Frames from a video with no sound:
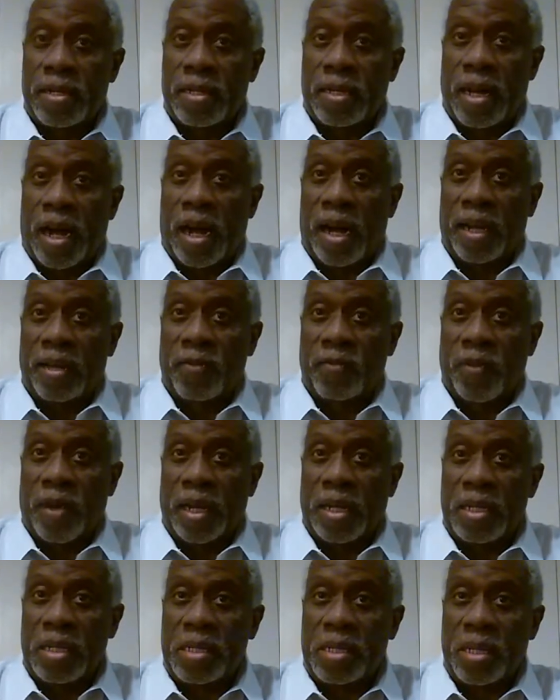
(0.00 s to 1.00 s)
God
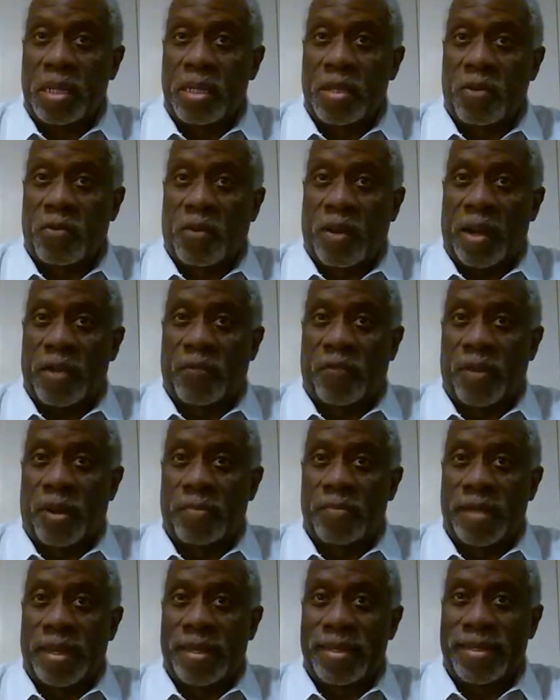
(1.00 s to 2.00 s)
raised Jesus Christ
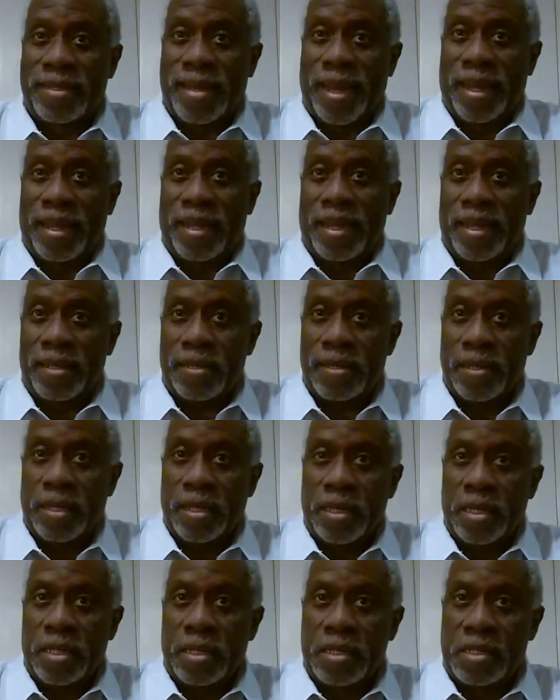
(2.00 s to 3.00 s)
from the dead.
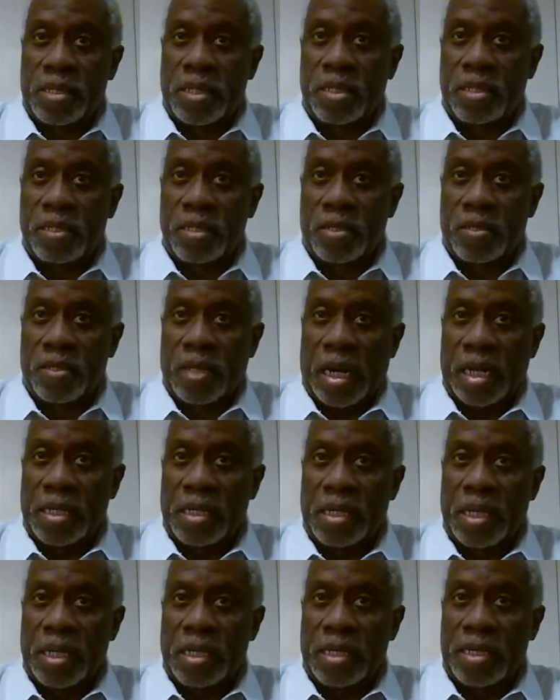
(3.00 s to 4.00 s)
Jesus
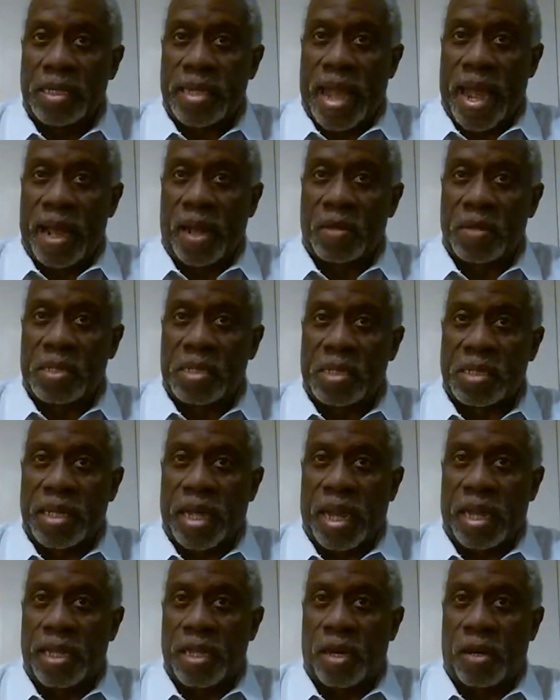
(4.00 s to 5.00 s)
Christ is now
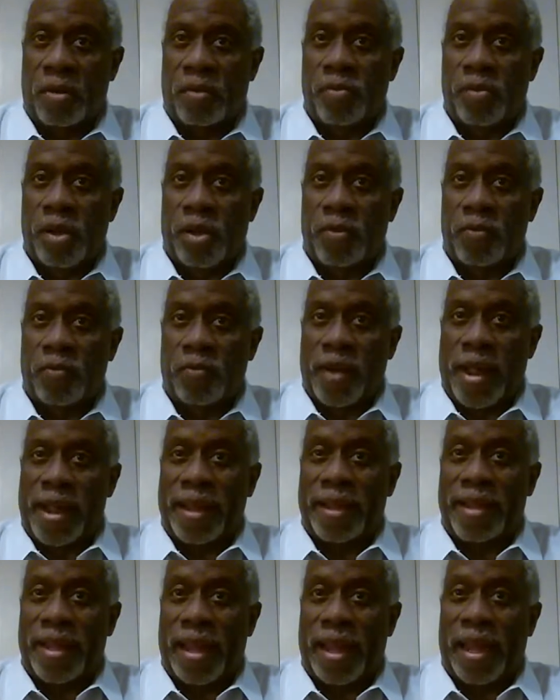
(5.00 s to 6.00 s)
set on the
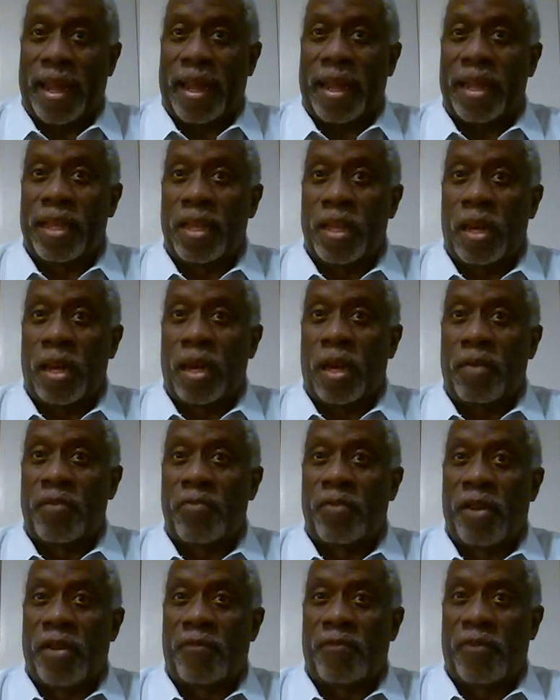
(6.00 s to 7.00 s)
right hand
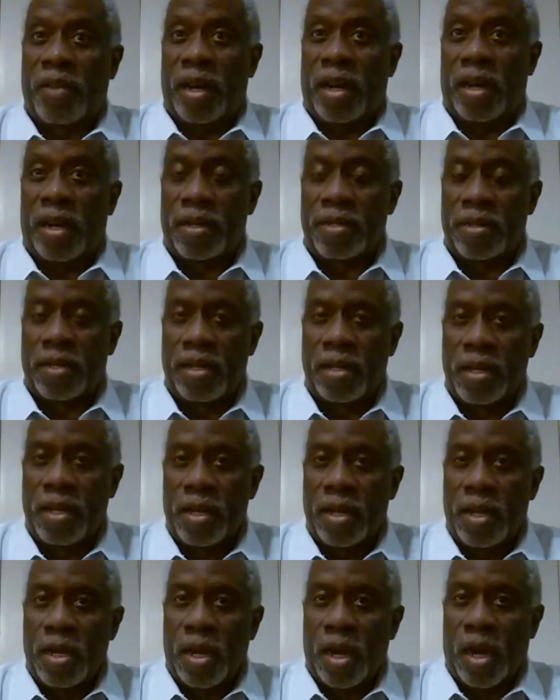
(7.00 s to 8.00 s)
of the Father.
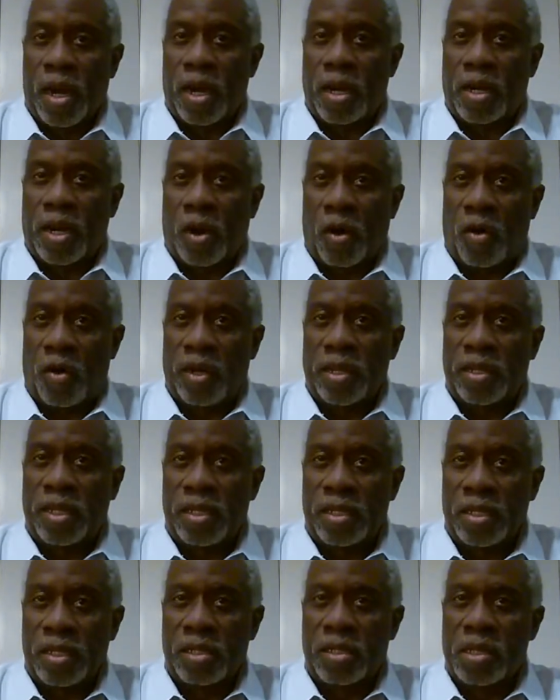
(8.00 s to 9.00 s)

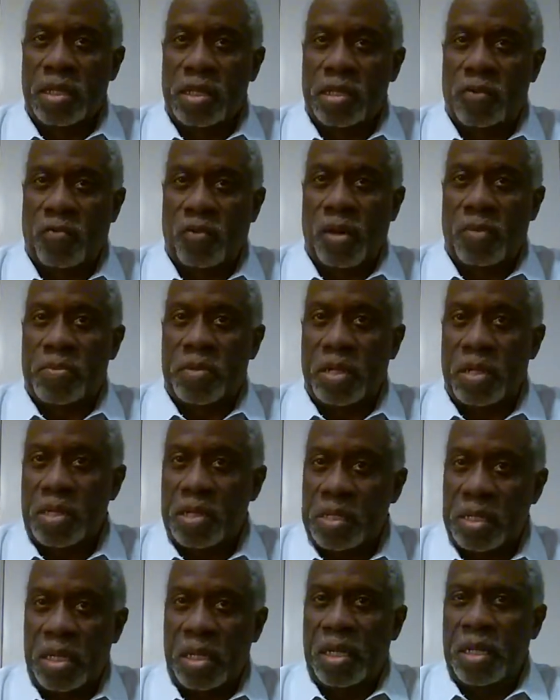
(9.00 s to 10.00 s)
According to the scripture,
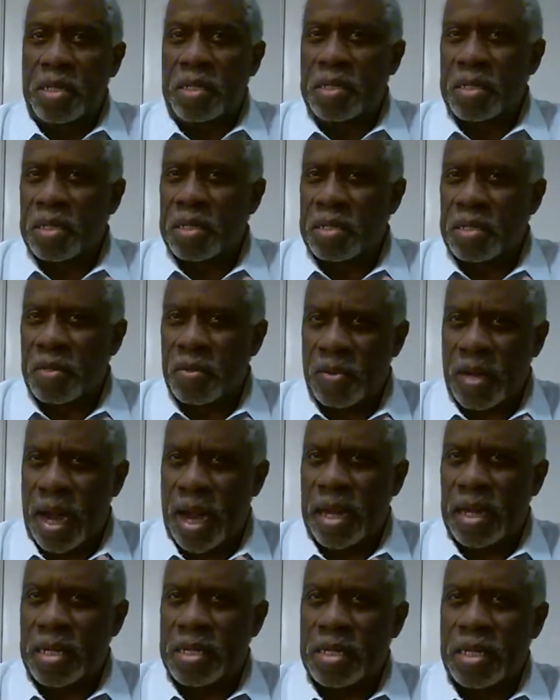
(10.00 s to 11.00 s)
Jesus
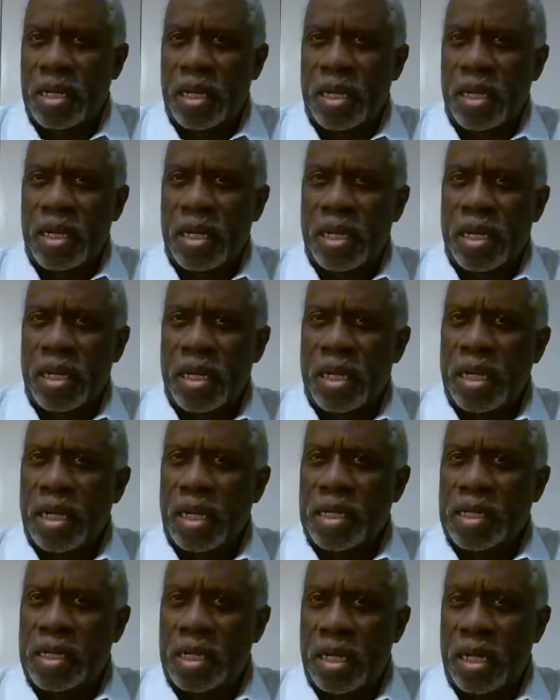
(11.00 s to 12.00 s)
Christ
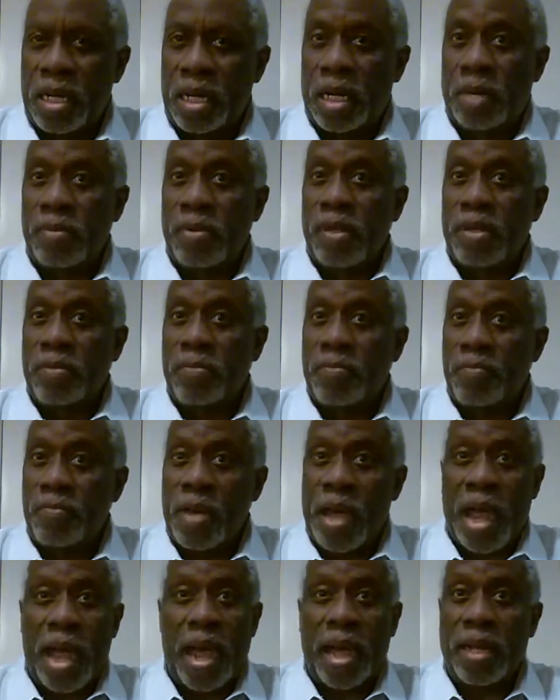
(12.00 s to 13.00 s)
is coming
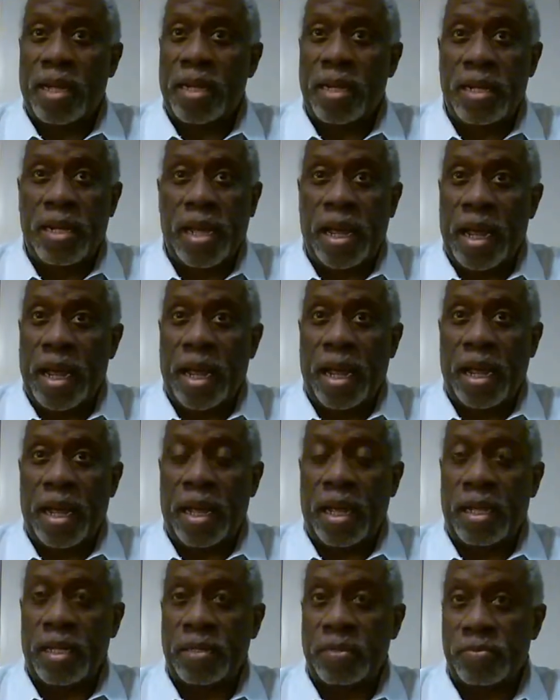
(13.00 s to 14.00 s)
back
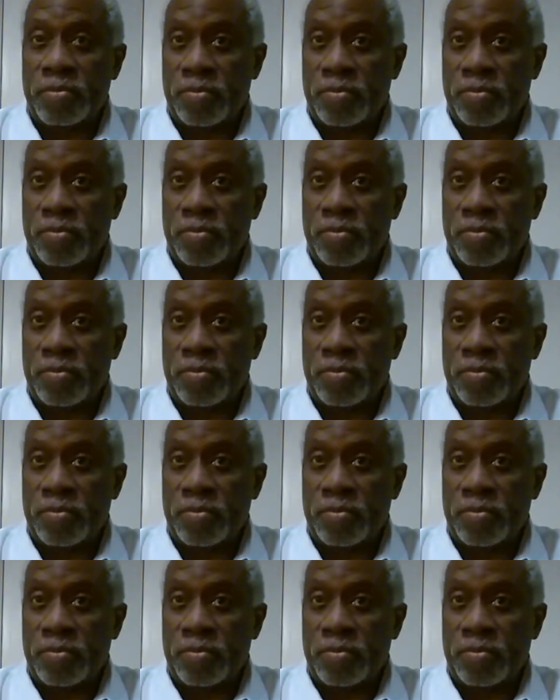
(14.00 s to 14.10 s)
again.